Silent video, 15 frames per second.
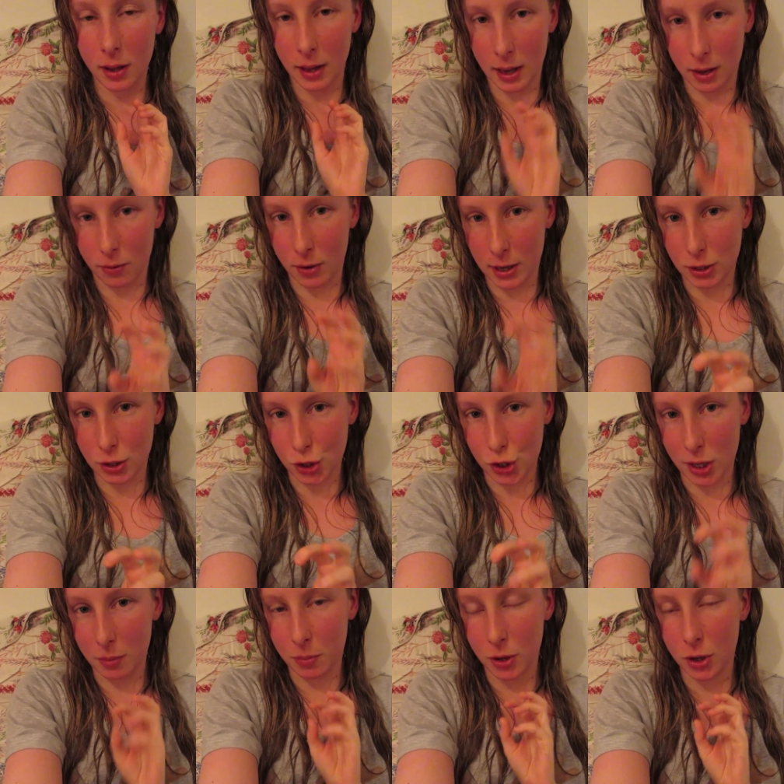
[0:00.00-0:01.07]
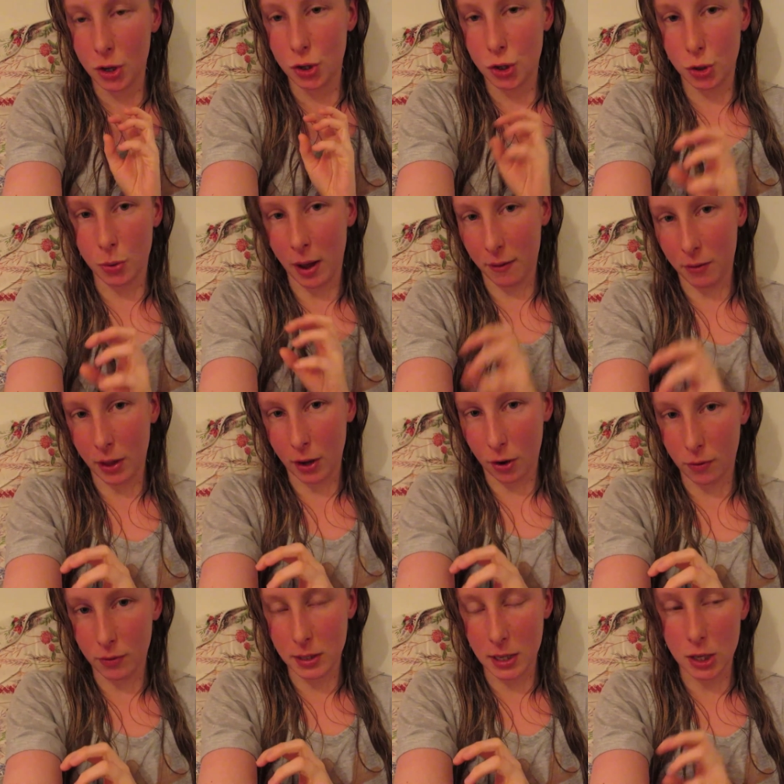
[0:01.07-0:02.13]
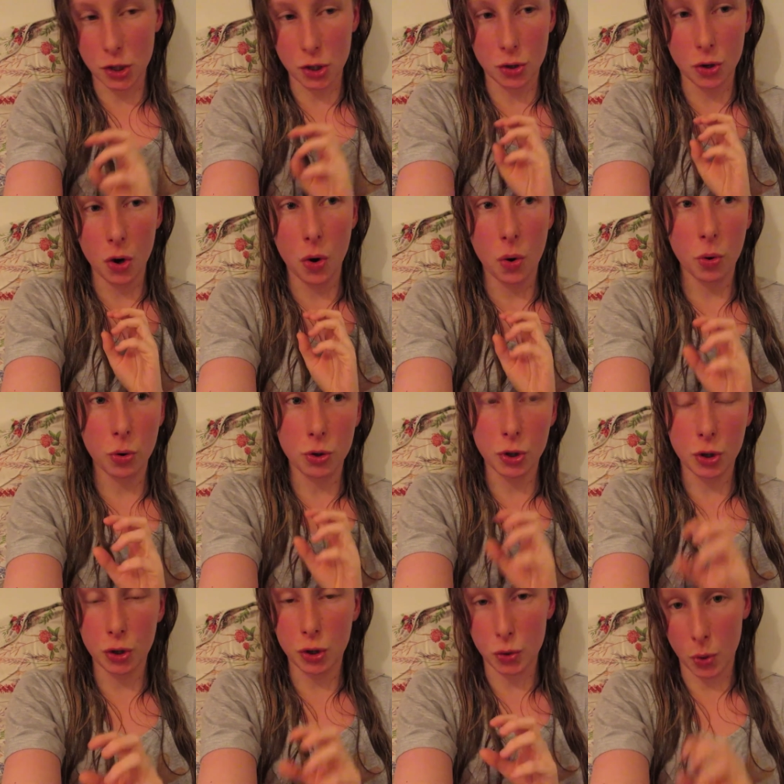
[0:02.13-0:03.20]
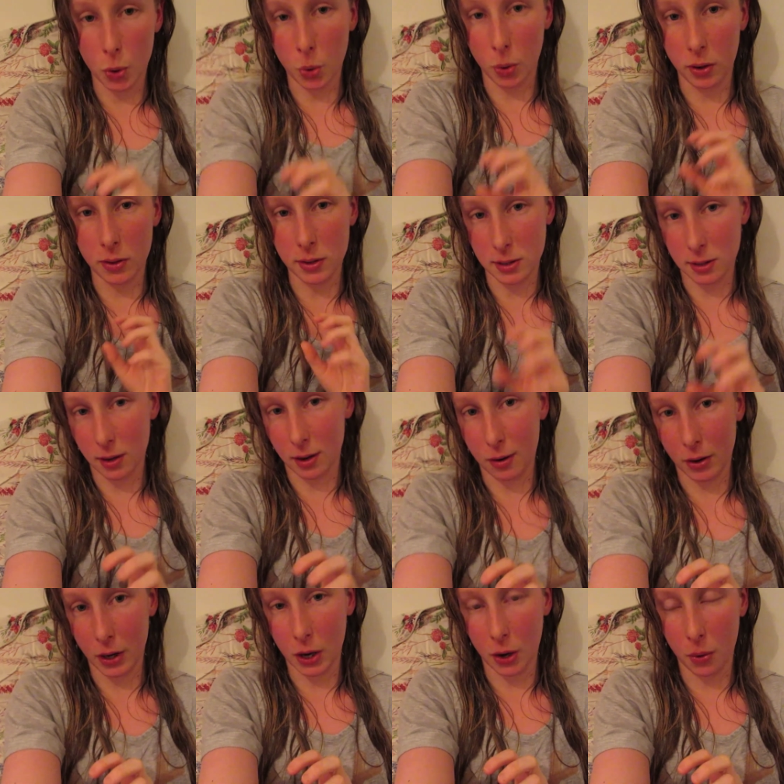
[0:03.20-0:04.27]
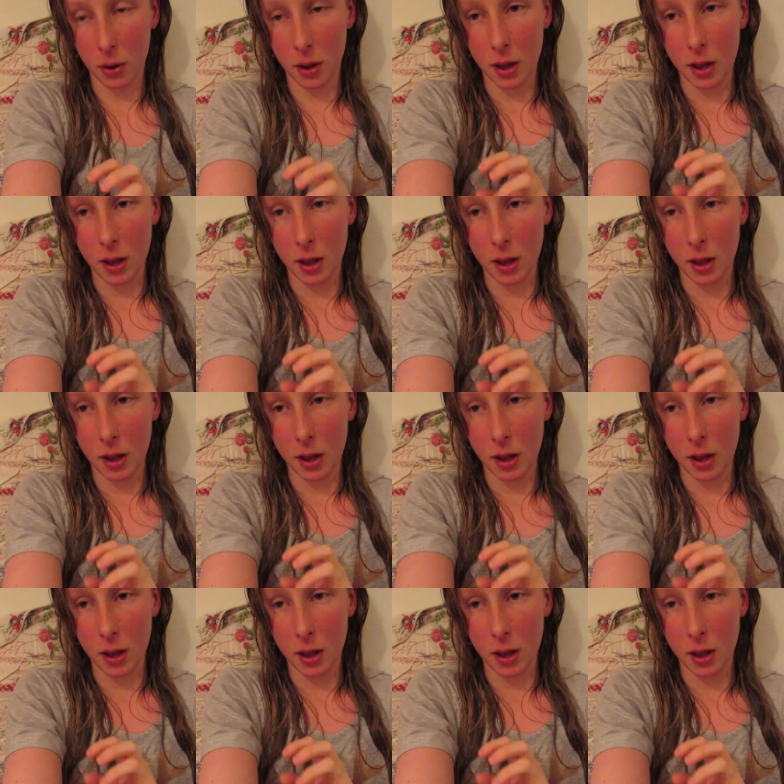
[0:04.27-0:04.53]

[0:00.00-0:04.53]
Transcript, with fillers: in a relationship to have that conversation or to control the scenario.